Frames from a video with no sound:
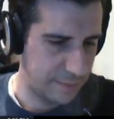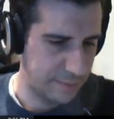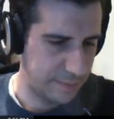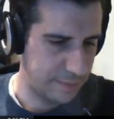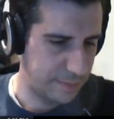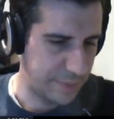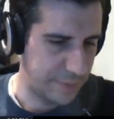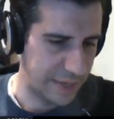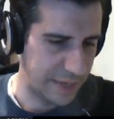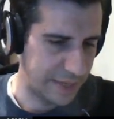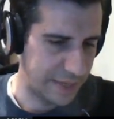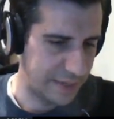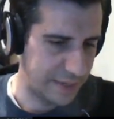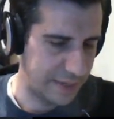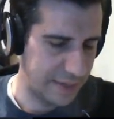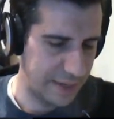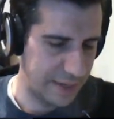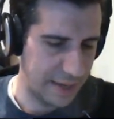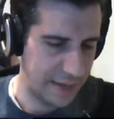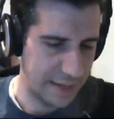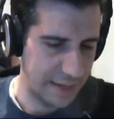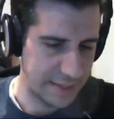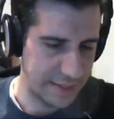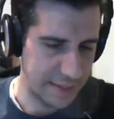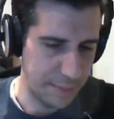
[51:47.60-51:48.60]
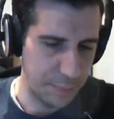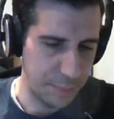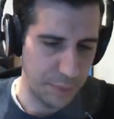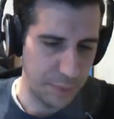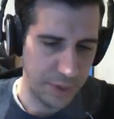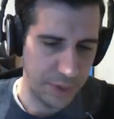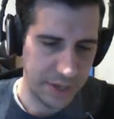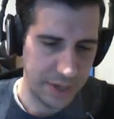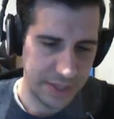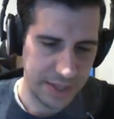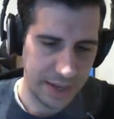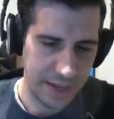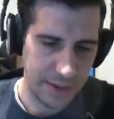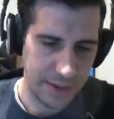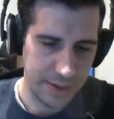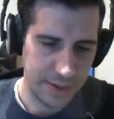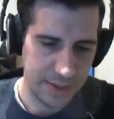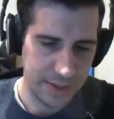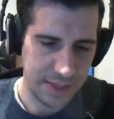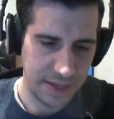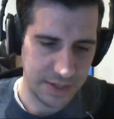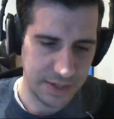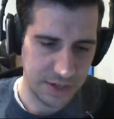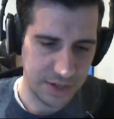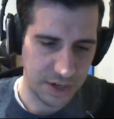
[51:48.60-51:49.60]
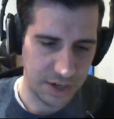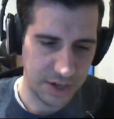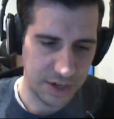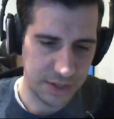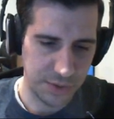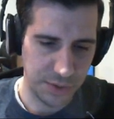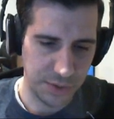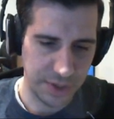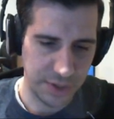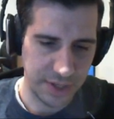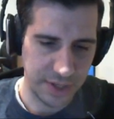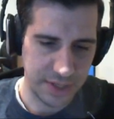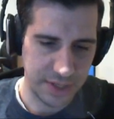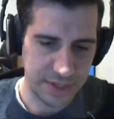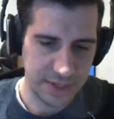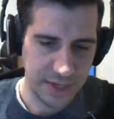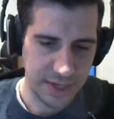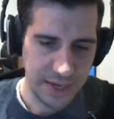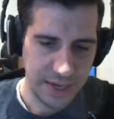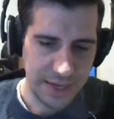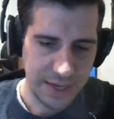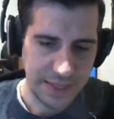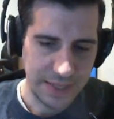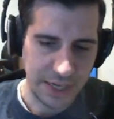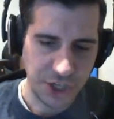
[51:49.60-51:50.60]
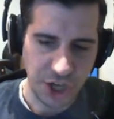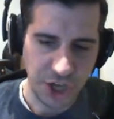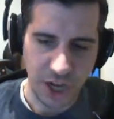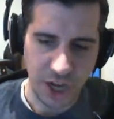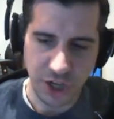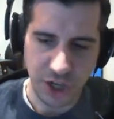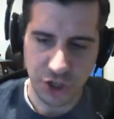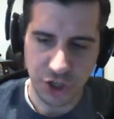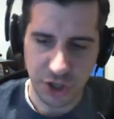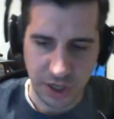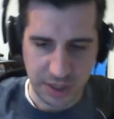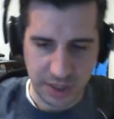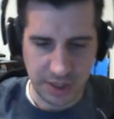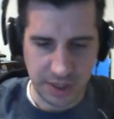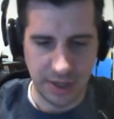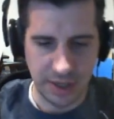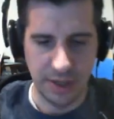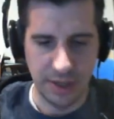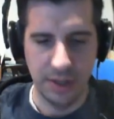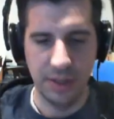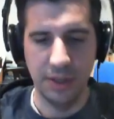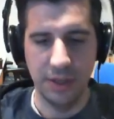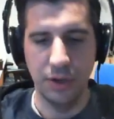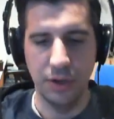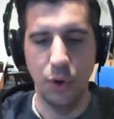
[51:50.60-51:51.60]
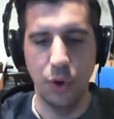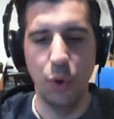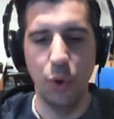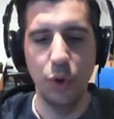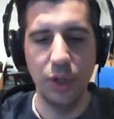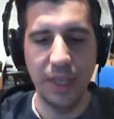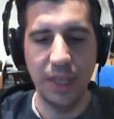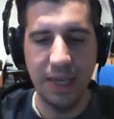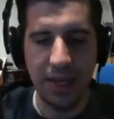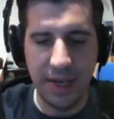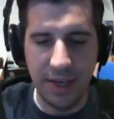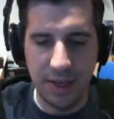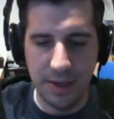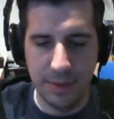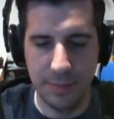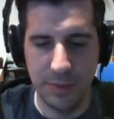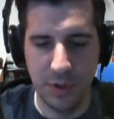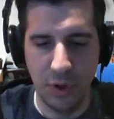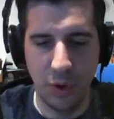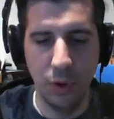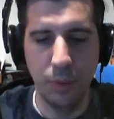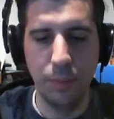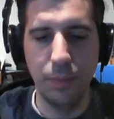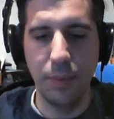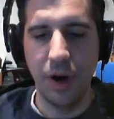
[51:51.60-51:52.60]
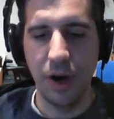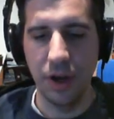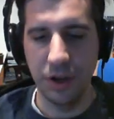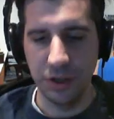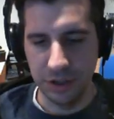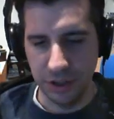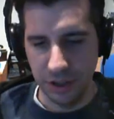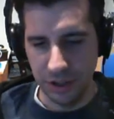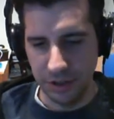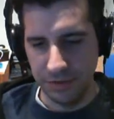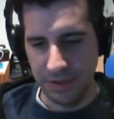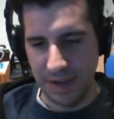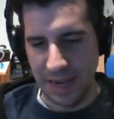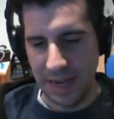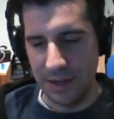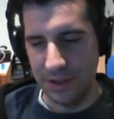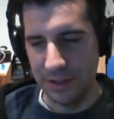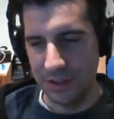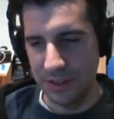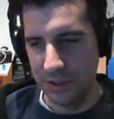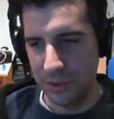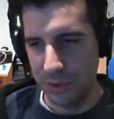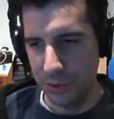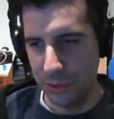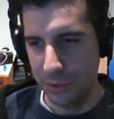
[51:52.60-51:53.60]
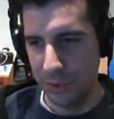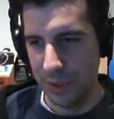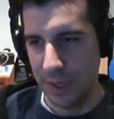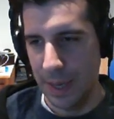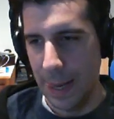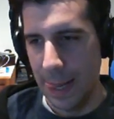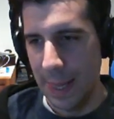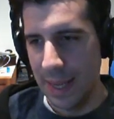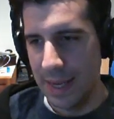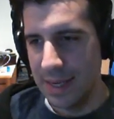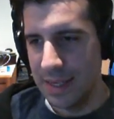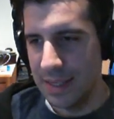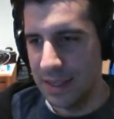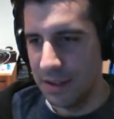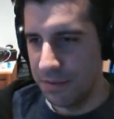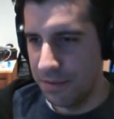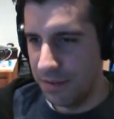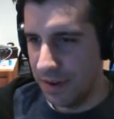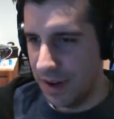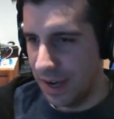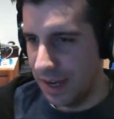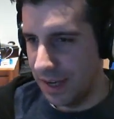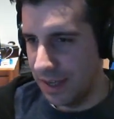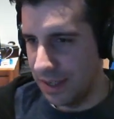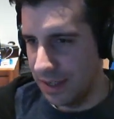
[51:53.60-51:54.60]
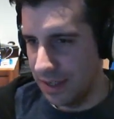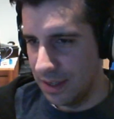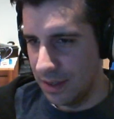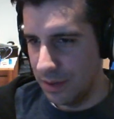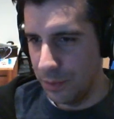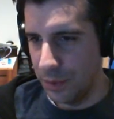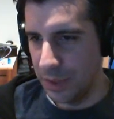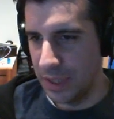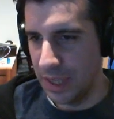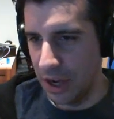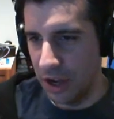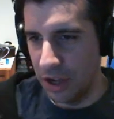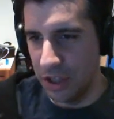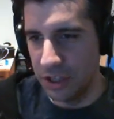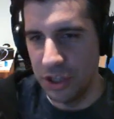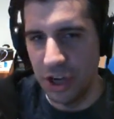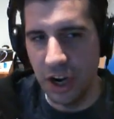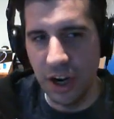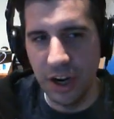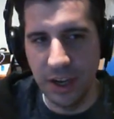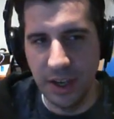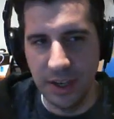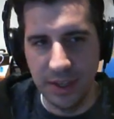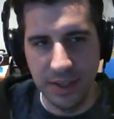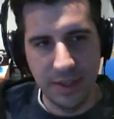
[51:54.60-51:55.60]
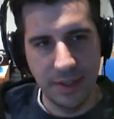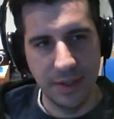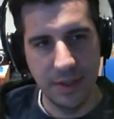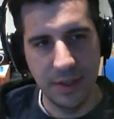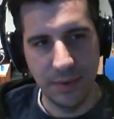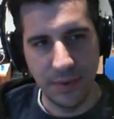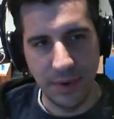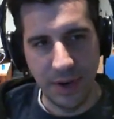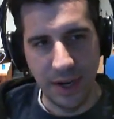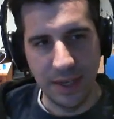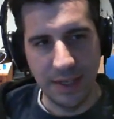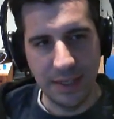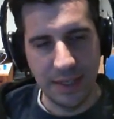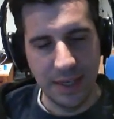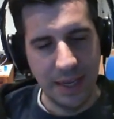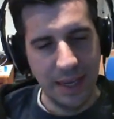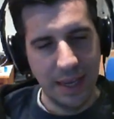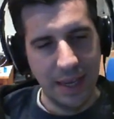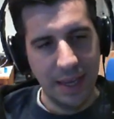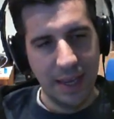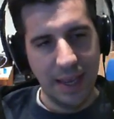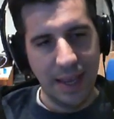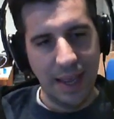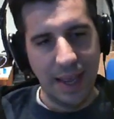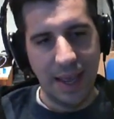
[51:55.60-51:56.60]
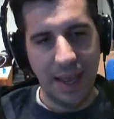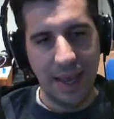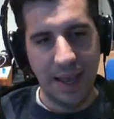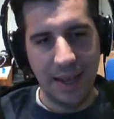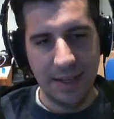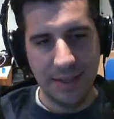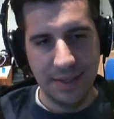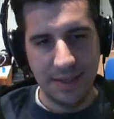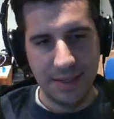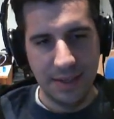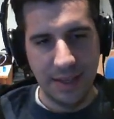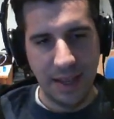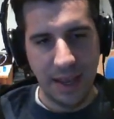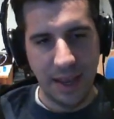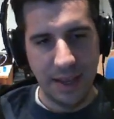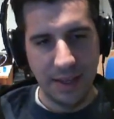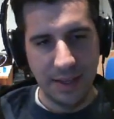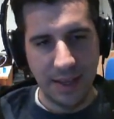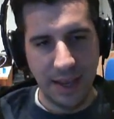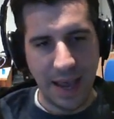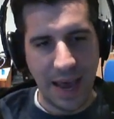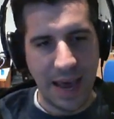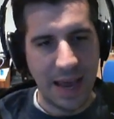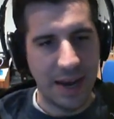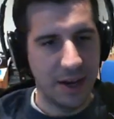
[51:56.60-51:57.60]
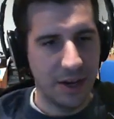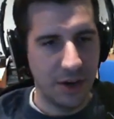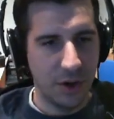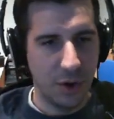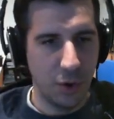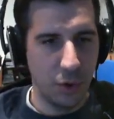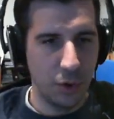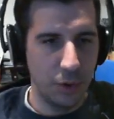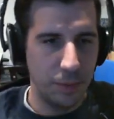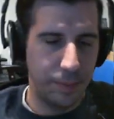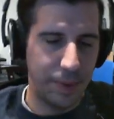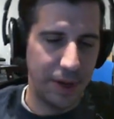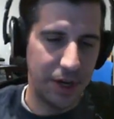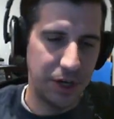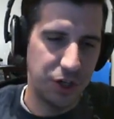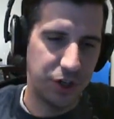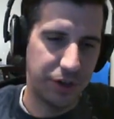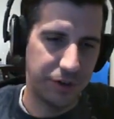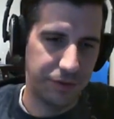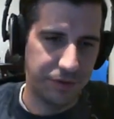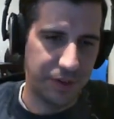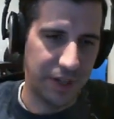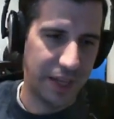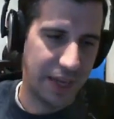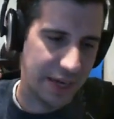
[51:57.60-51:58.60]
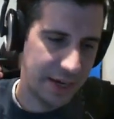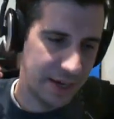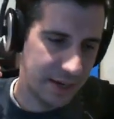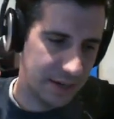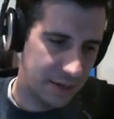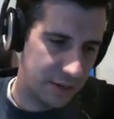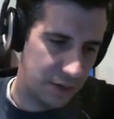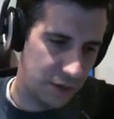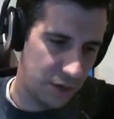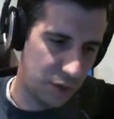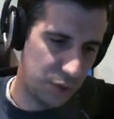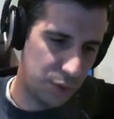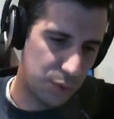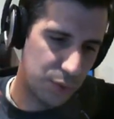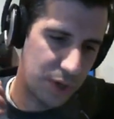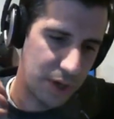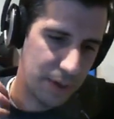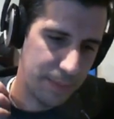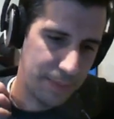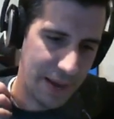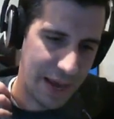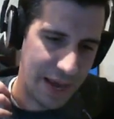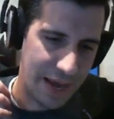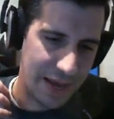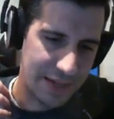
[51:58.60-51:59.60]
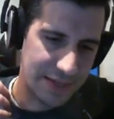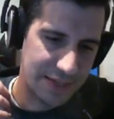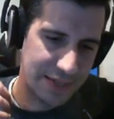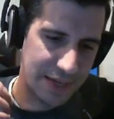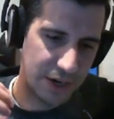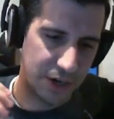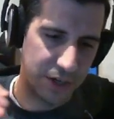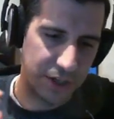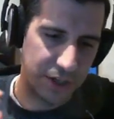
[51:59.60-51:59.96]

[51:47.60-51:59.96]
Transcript: but at some point they started doing this. They changed the whole idiom, the whole model of how to define what they call targets, right? And they added a whole bunch of like new commands that are